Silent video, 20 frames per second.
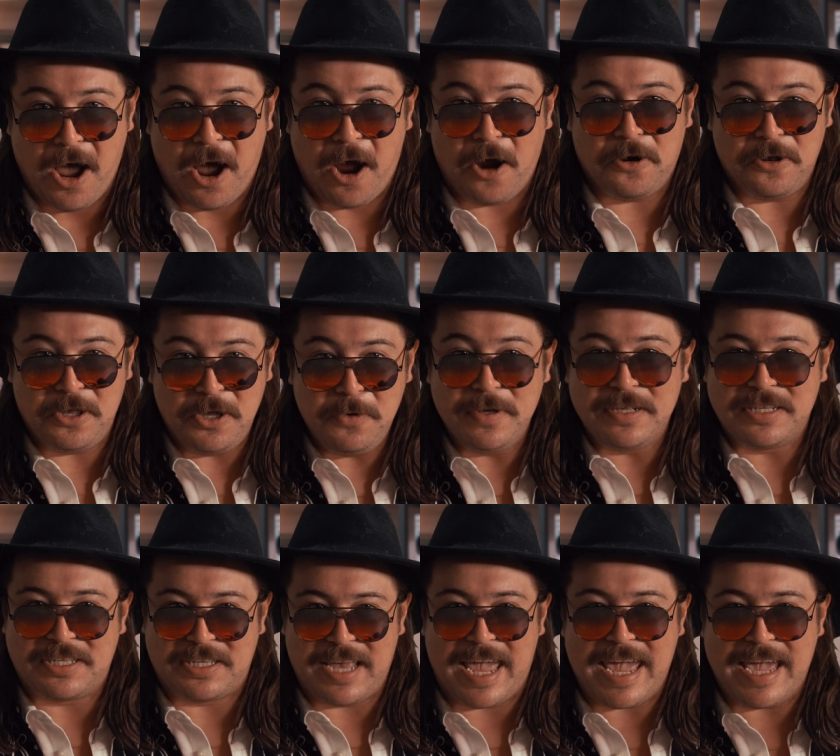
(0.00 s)
Are you
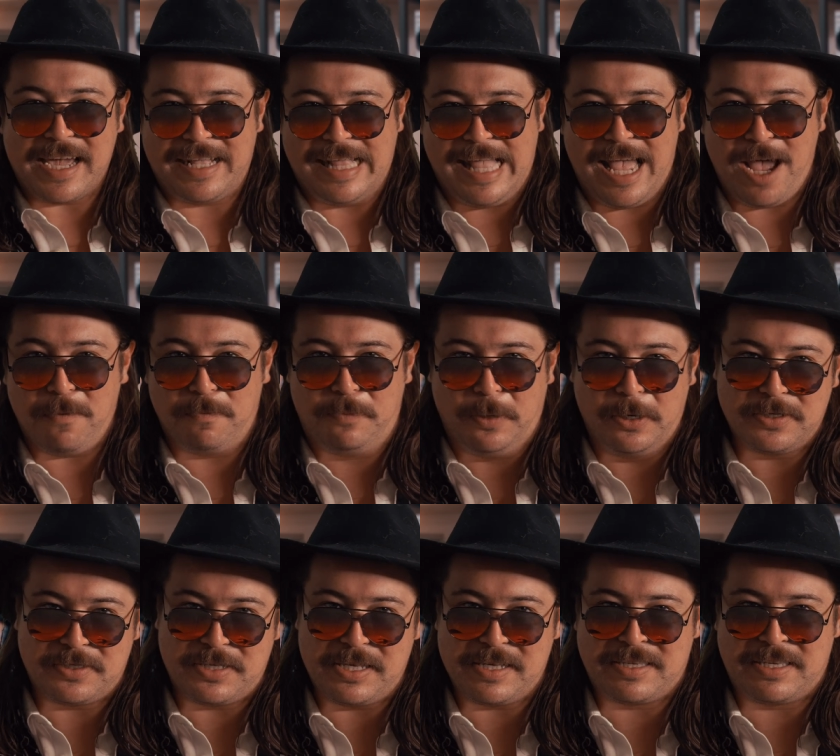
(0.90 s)
insane clown
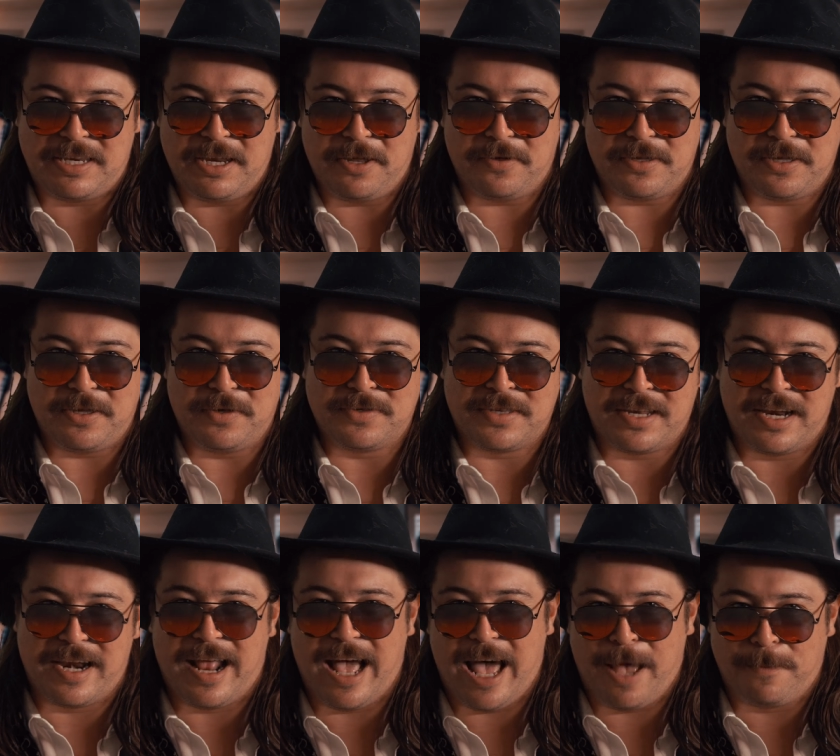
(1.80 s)
pussy still using
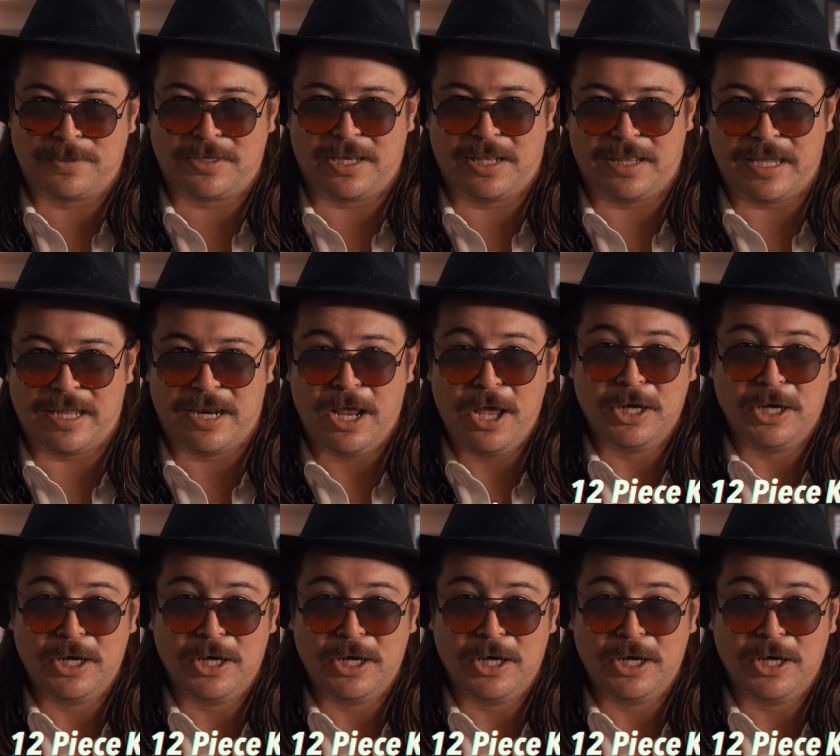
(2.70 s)
an obsolete